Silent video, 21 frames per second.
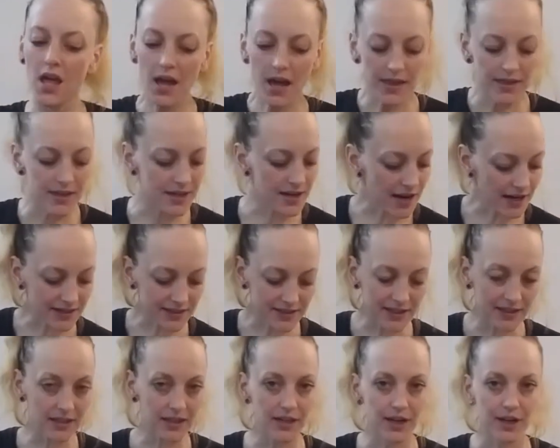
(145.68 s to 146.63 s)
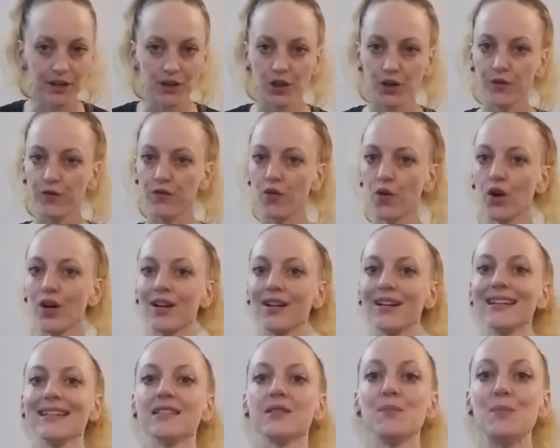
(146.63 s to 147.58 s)
The next thing that I look
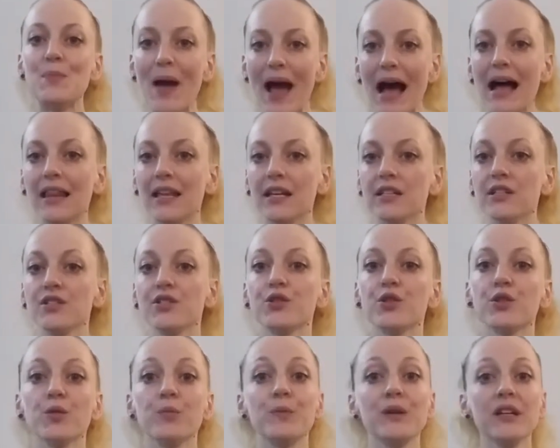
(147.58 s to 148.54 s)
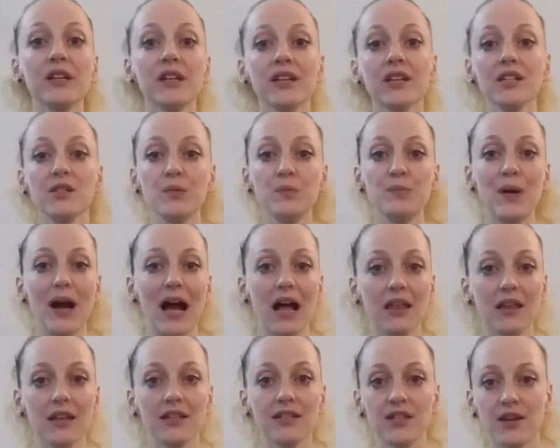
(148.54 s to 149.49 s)
for is balance, your ability to
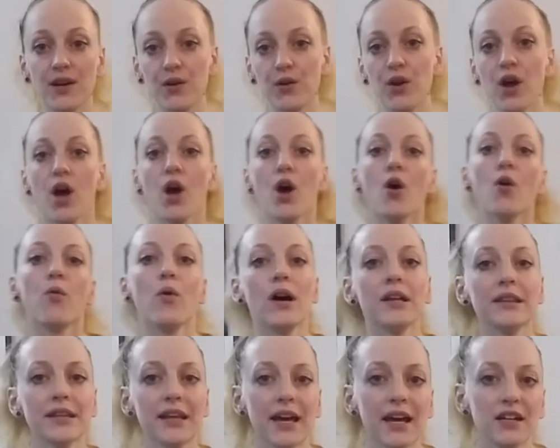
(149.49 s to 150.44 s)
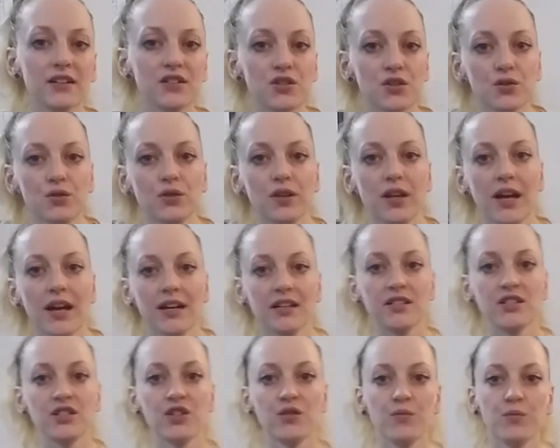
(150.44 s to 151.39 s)
balance on one leg, two
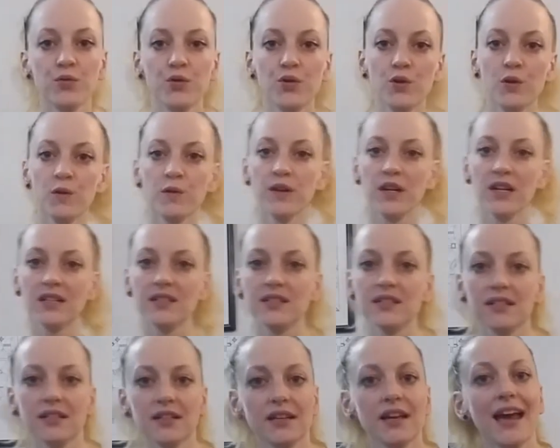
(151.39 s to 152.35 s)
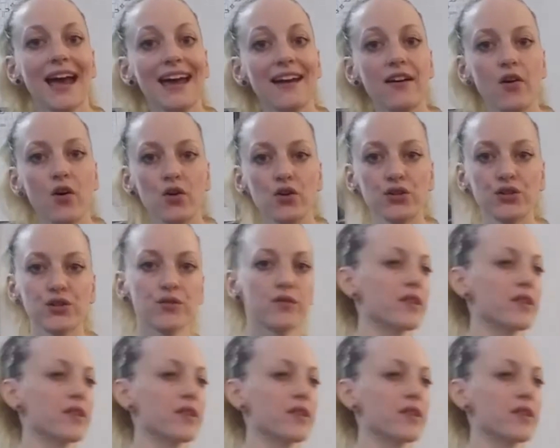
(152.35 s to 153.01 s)
legs, to move easily, and also